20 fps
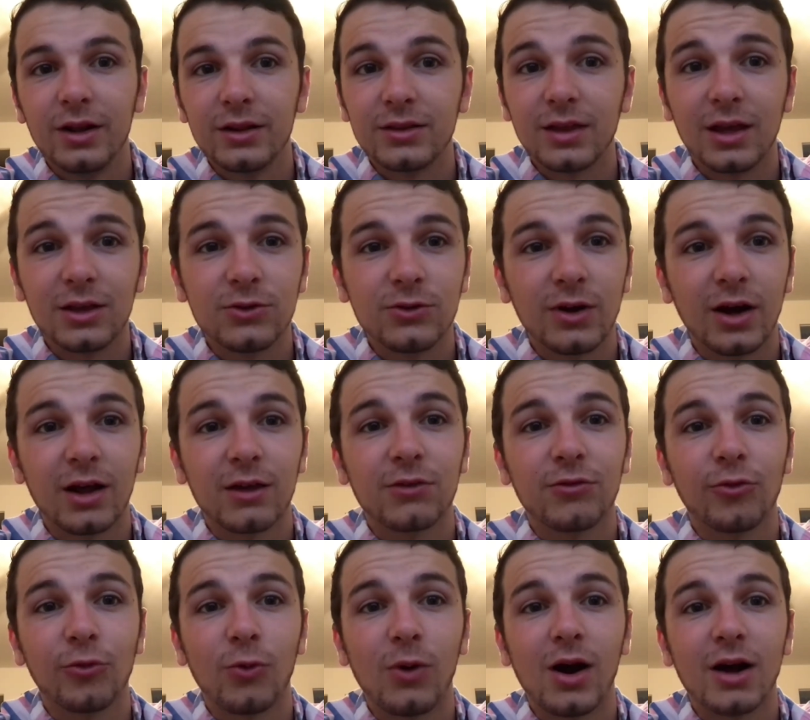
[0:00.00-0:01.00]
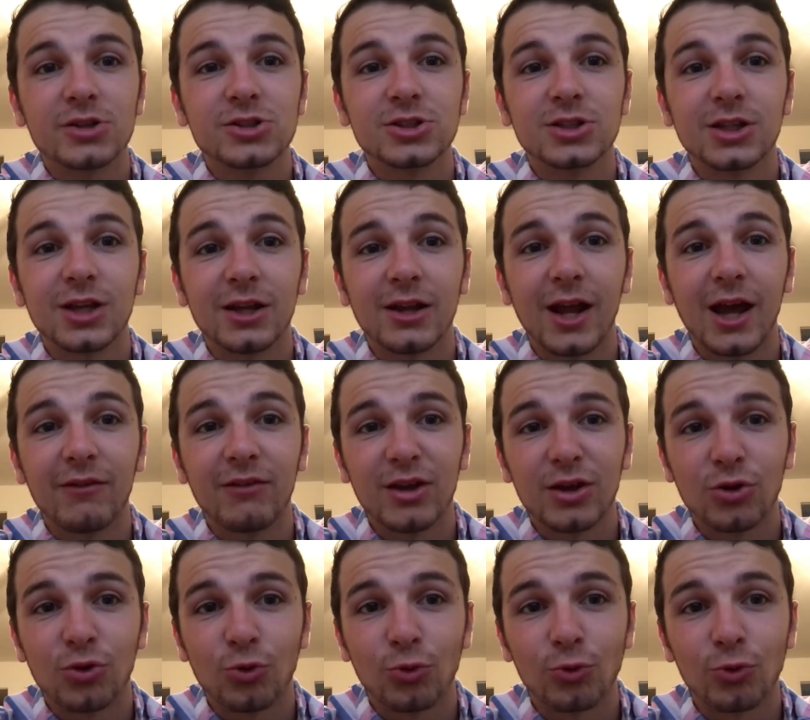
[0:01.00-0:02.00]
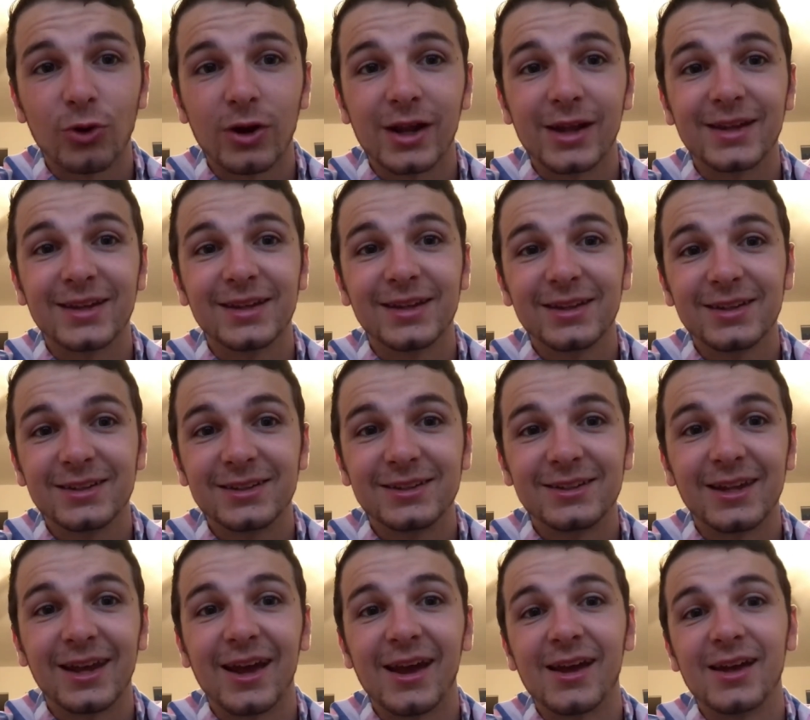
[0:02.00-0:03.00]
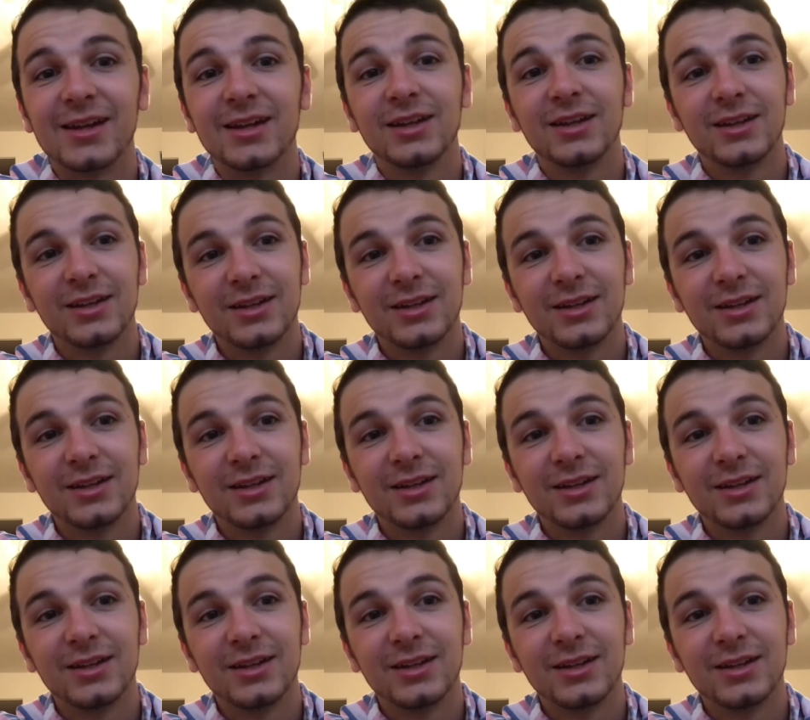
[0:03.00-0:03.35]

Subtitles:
Thank you guys for watching, and have a great day.